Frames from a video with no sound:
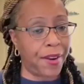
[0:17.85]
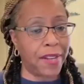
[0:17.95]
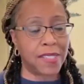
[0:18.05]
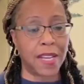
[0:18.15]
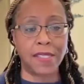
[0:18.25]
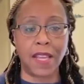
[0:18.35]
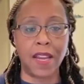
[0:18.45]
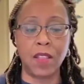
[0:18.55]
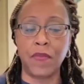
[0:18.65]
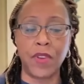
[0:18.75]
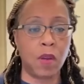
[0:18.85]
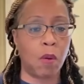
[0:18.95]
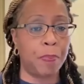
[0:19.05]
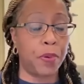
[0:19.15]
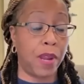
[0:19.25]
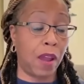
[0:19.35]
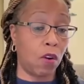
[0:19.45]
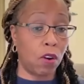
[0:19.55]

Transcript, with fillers: And as I said in the video I put out